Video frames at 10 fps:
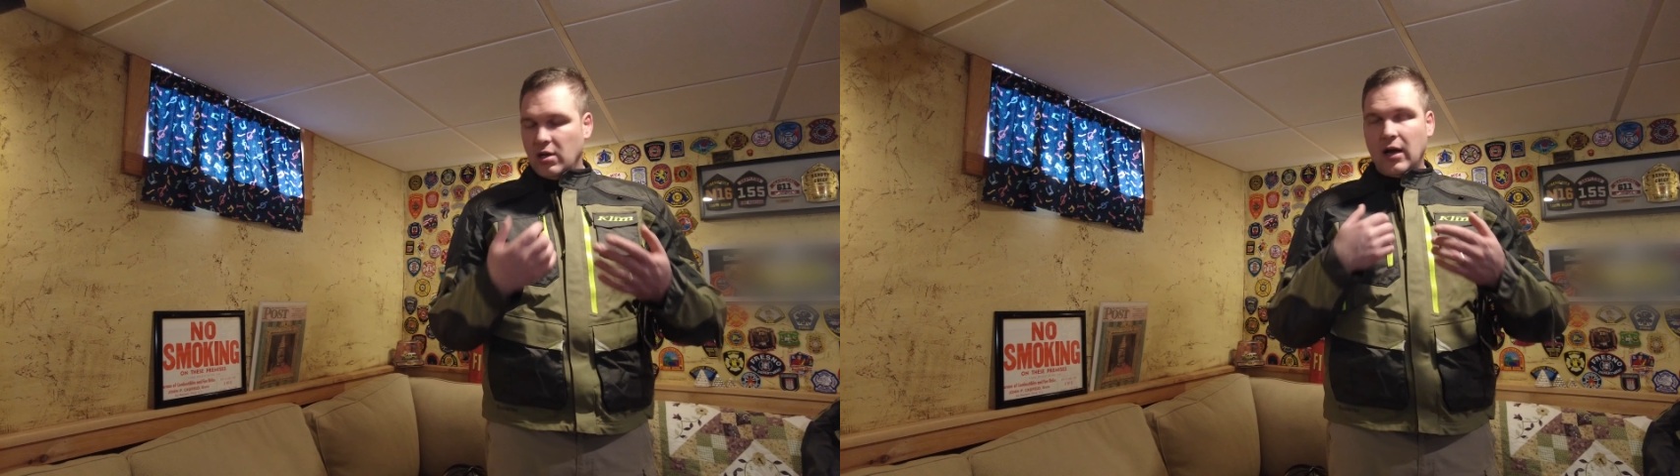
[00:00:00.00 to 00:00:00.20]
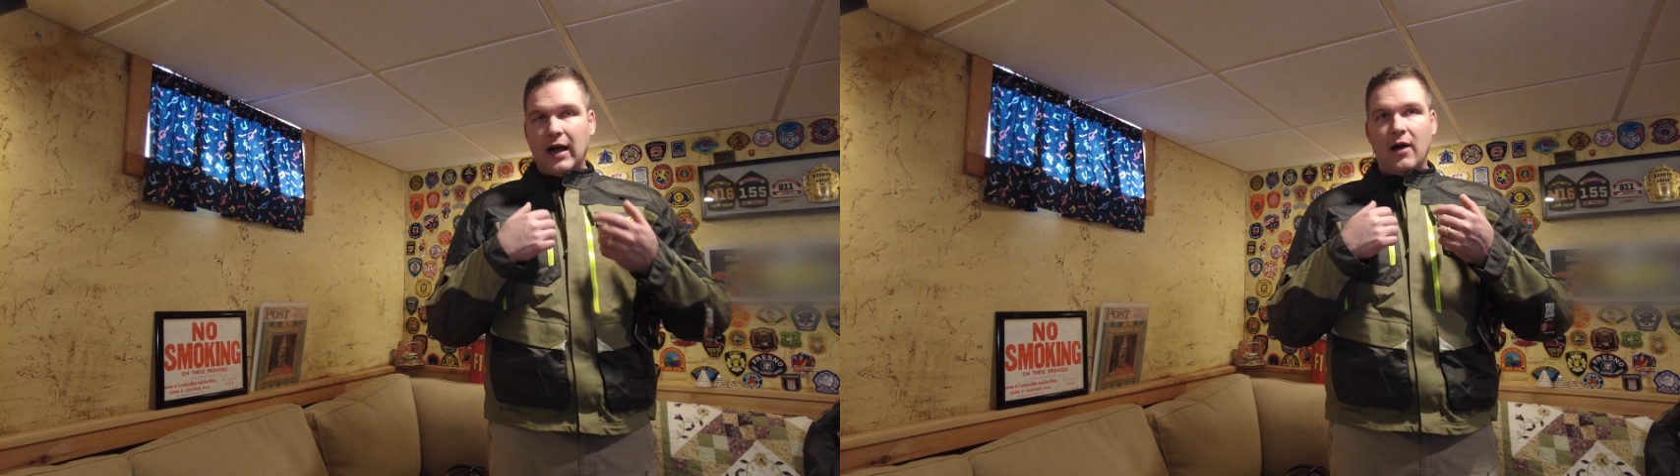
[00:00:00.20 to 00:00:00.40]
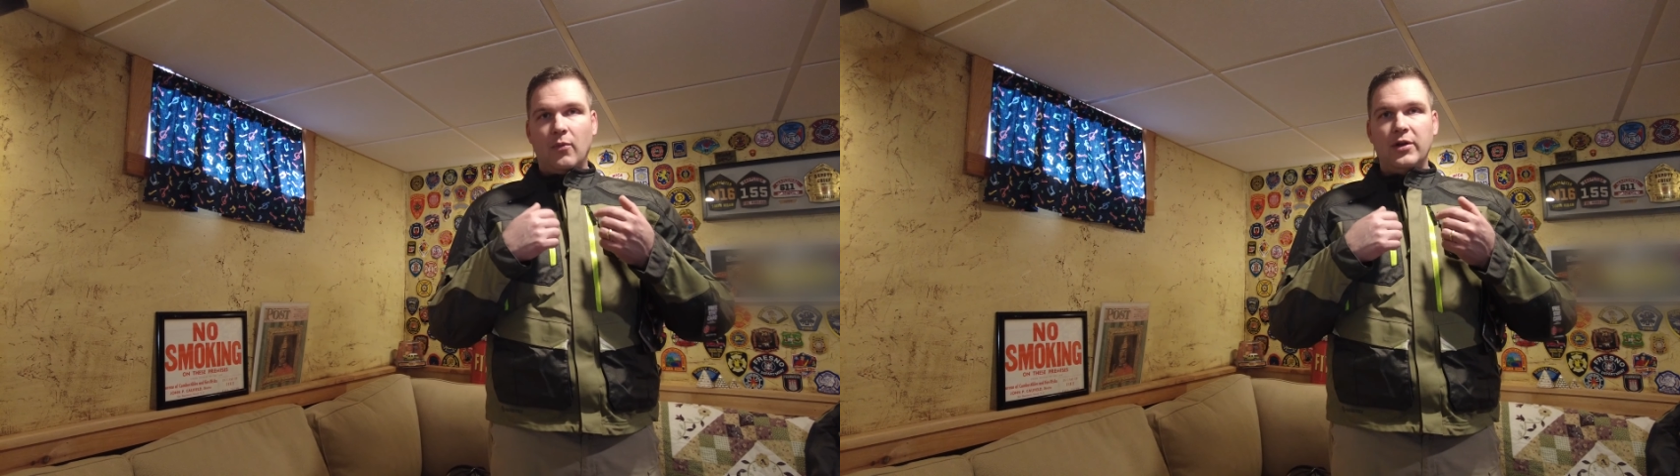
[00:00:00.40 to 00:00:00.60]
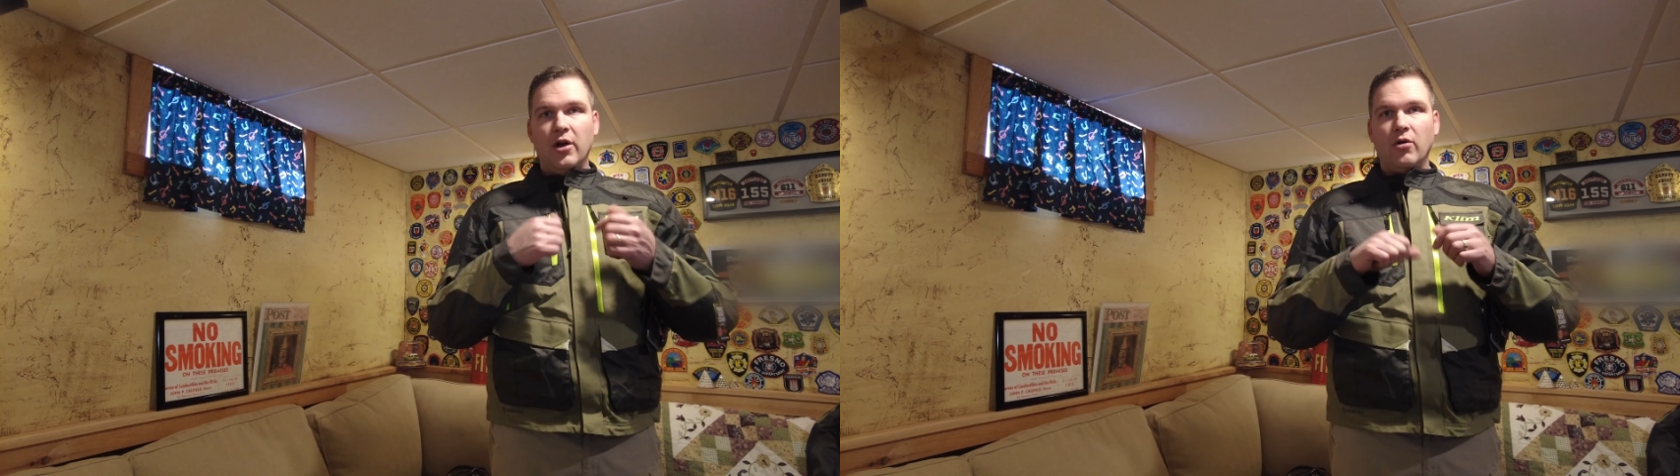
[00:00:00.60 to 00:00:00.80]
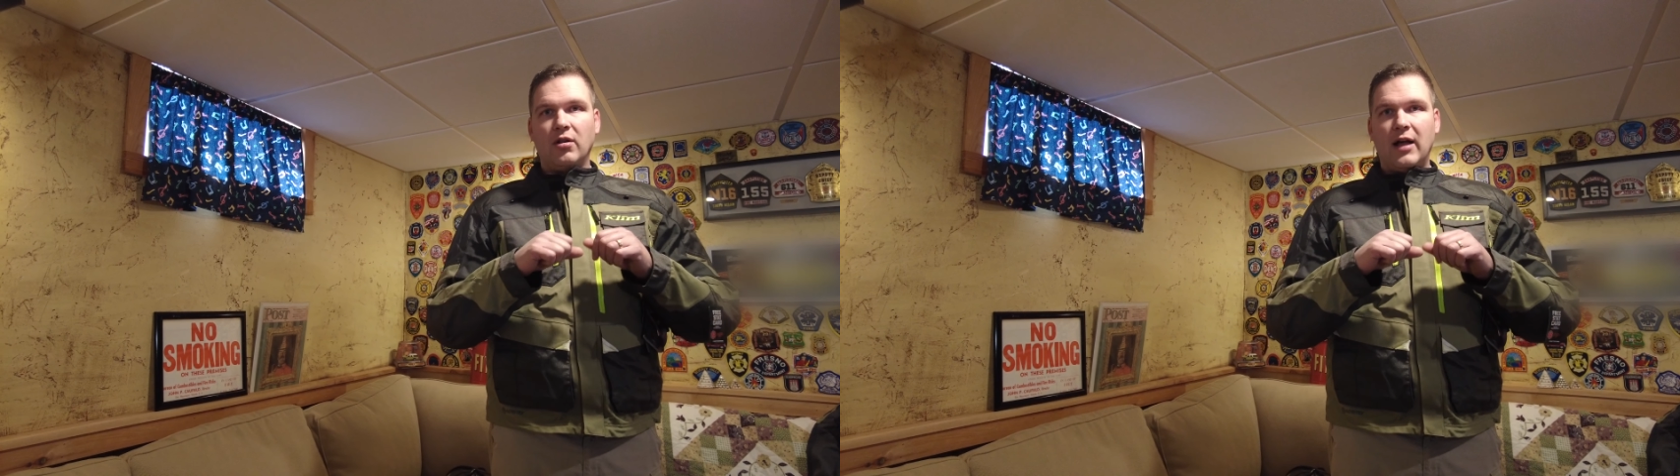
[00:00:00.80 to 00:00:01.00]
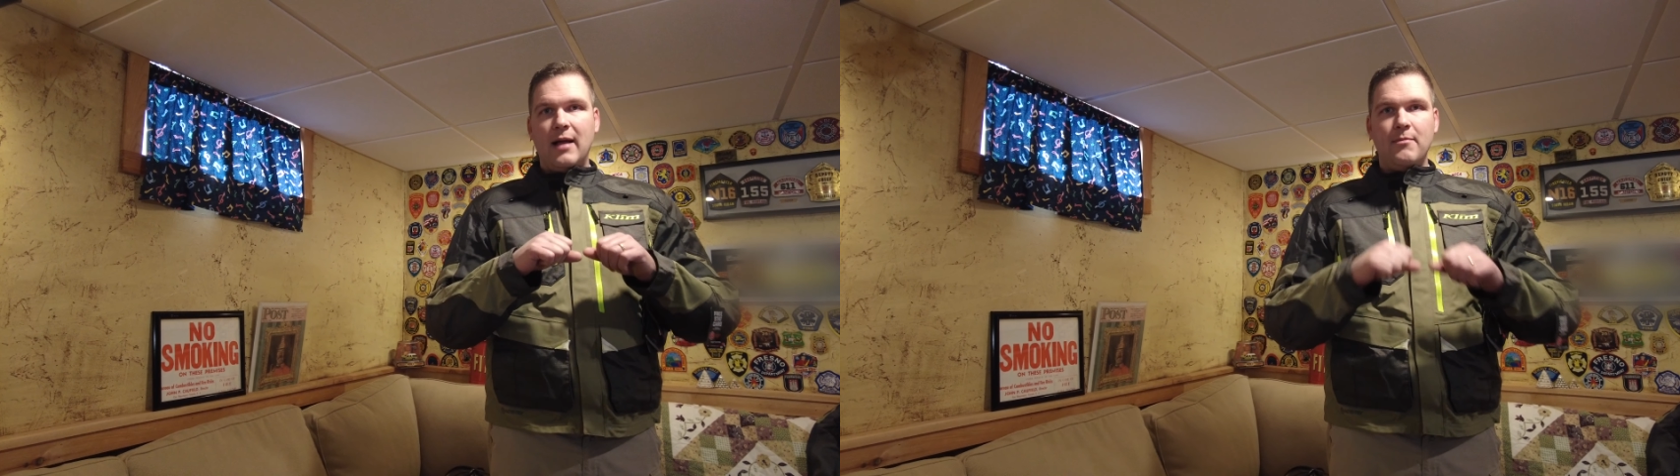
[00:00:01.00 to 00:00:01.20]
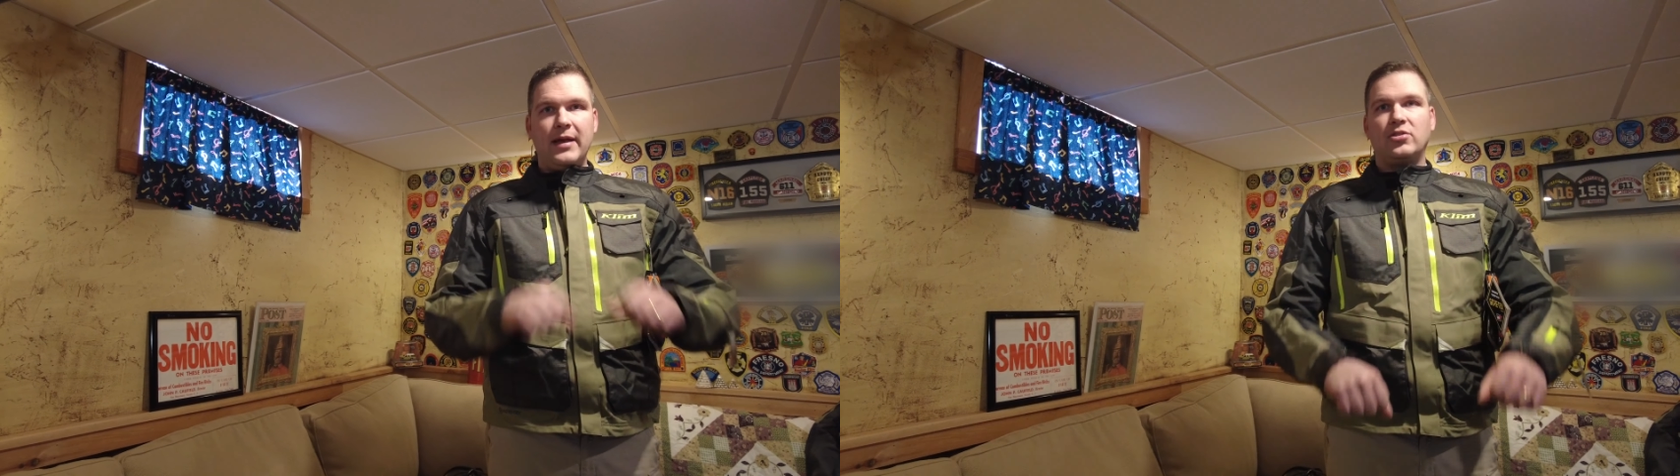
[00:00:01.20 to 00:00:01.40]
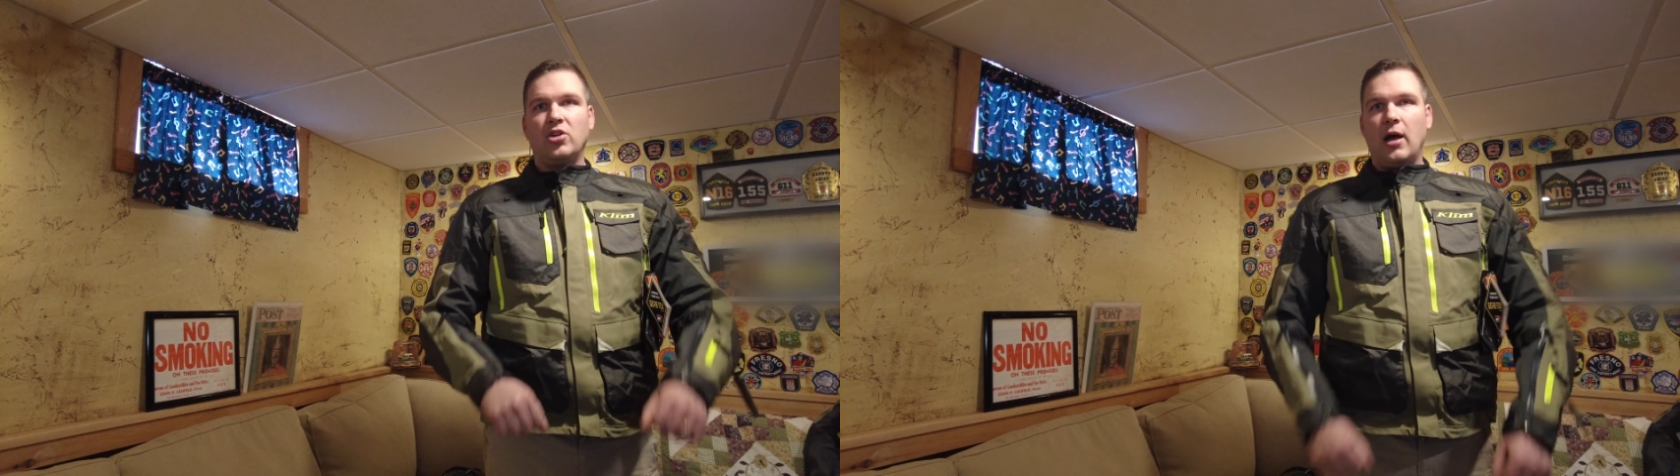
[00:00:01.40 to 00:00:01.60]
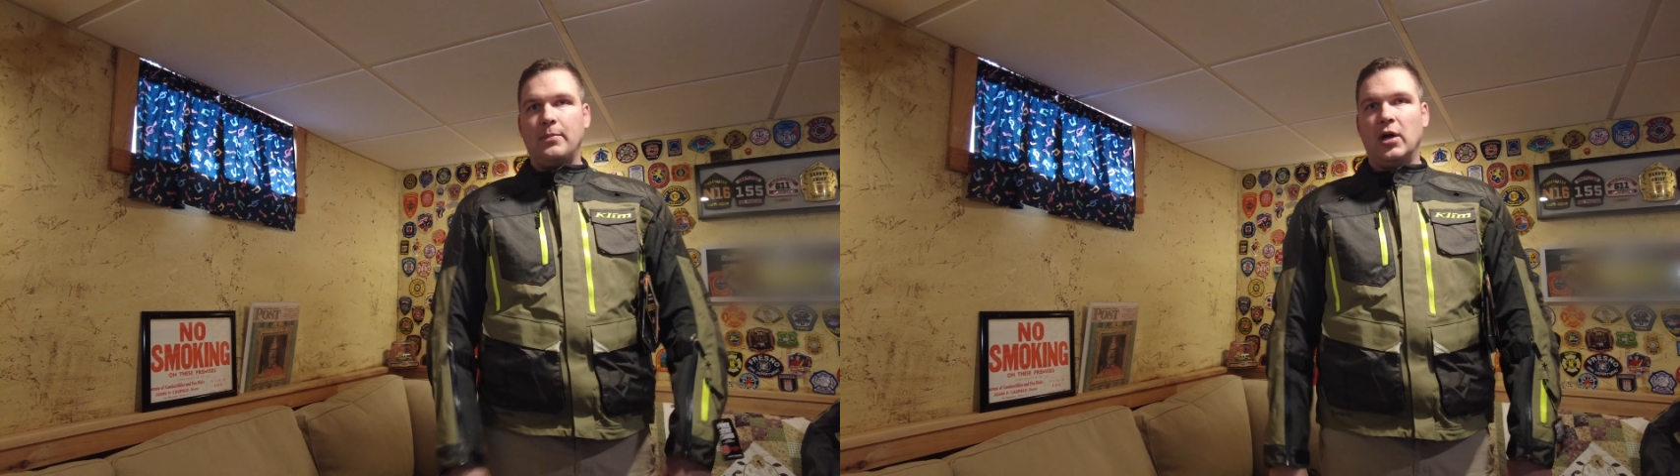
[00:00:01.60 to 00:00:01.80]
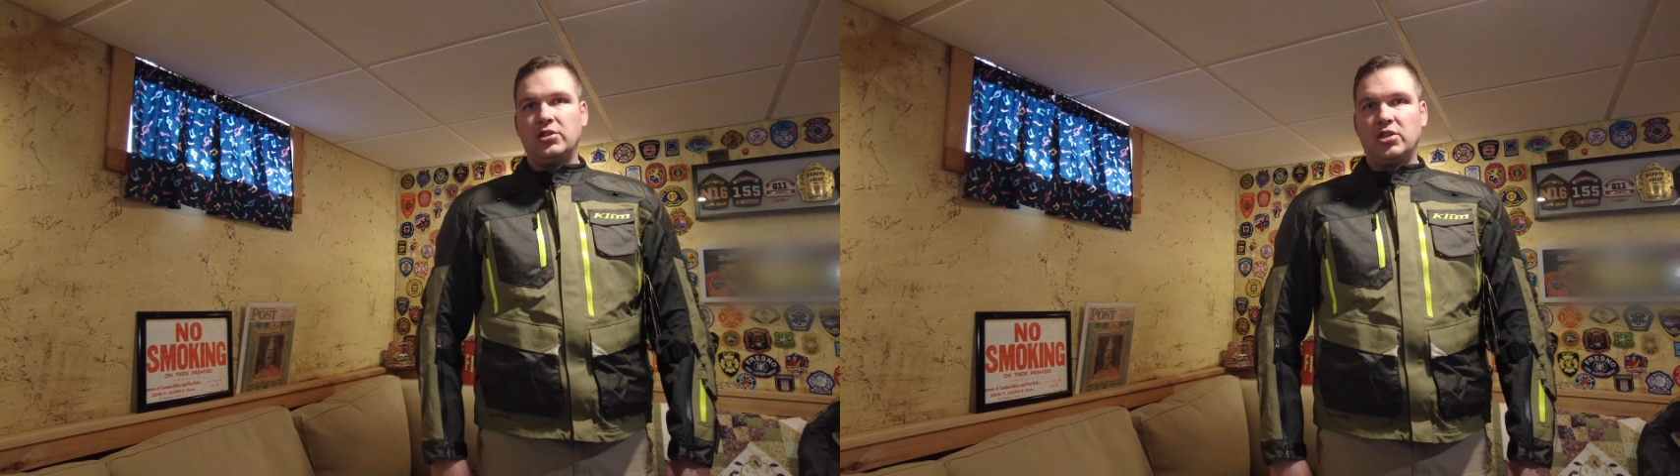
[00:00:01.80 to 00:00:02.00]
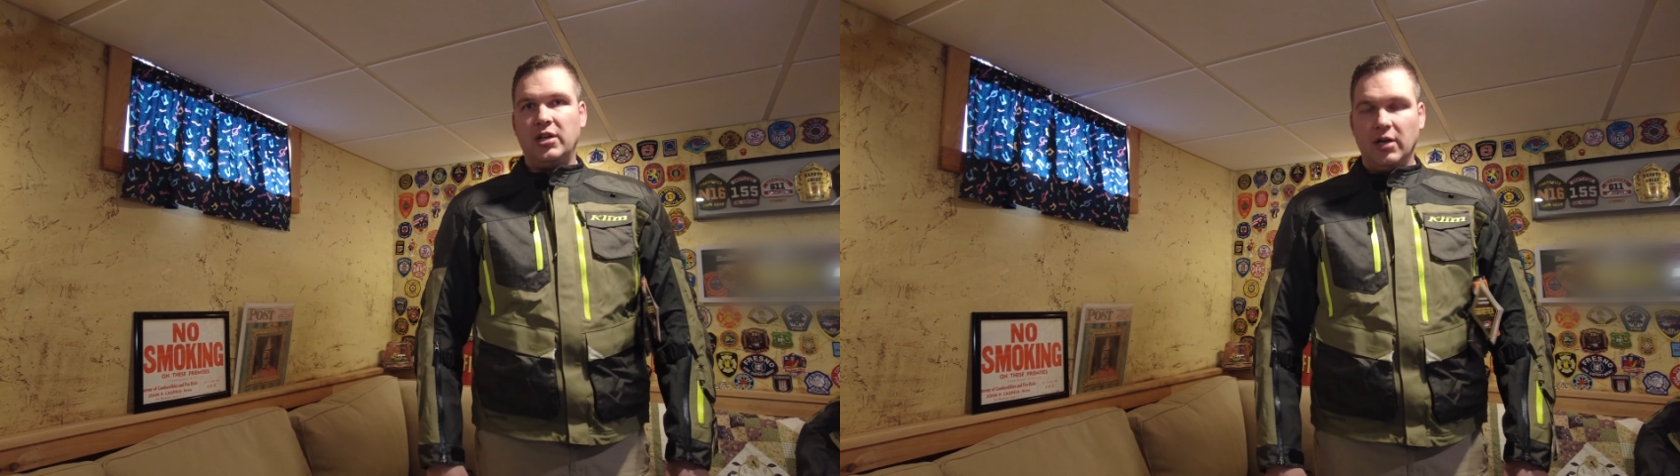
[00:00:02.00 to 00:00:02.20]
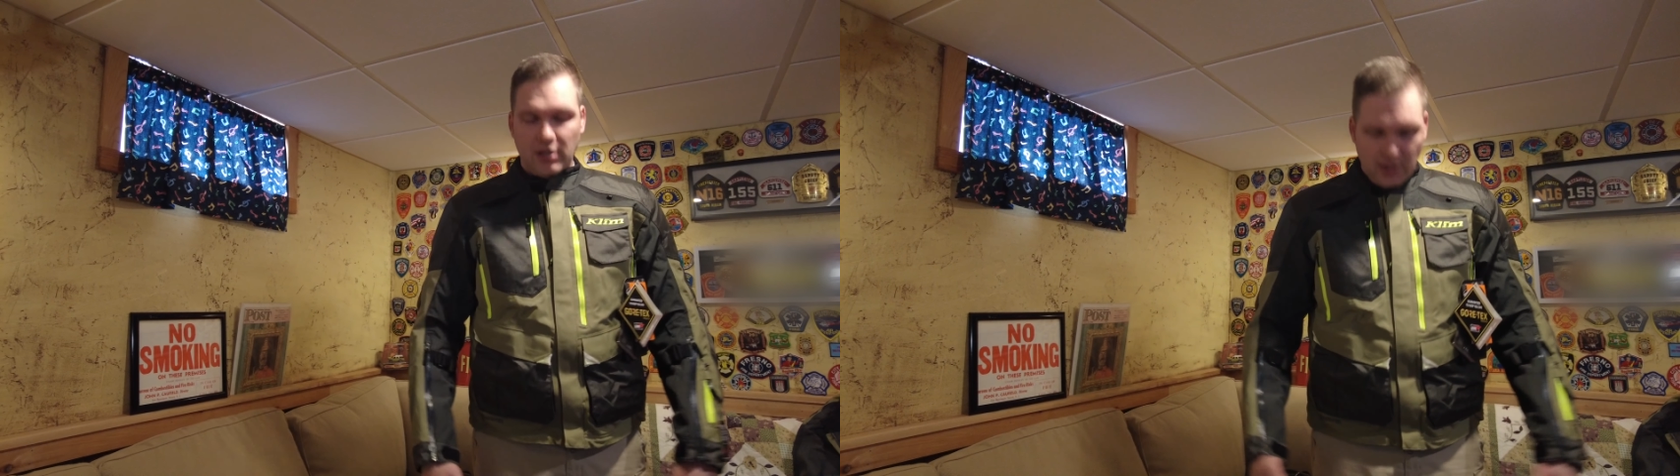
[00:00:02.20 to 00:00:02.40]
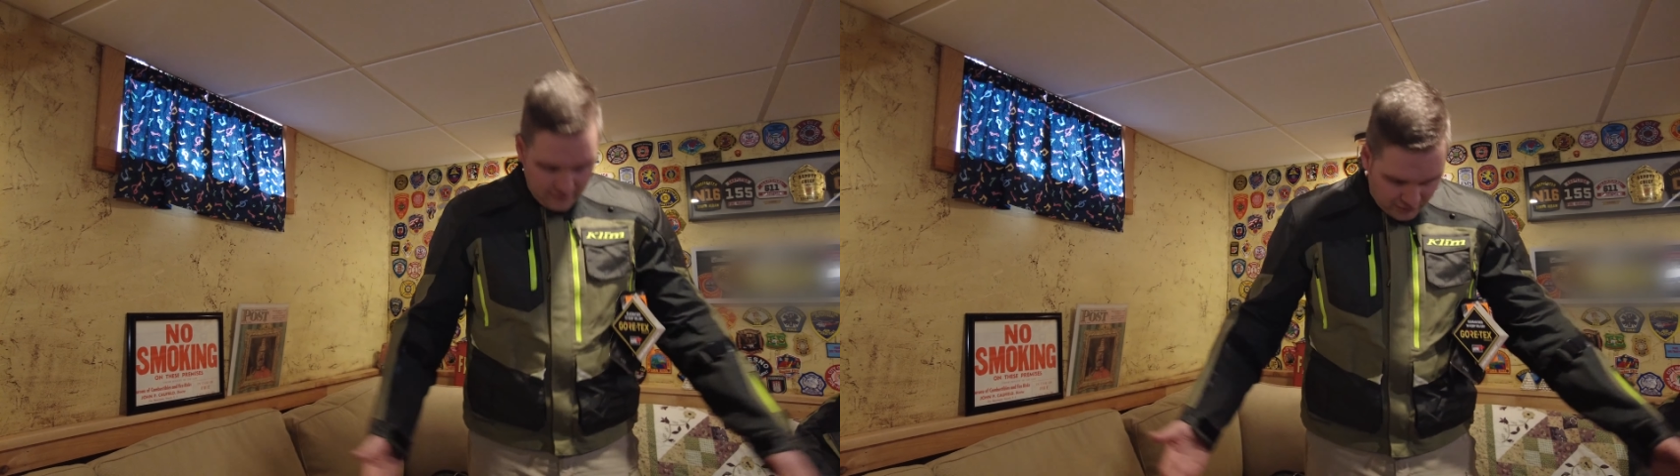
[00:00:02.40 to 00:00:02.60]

Uh, we know Klim makes top-notch gear,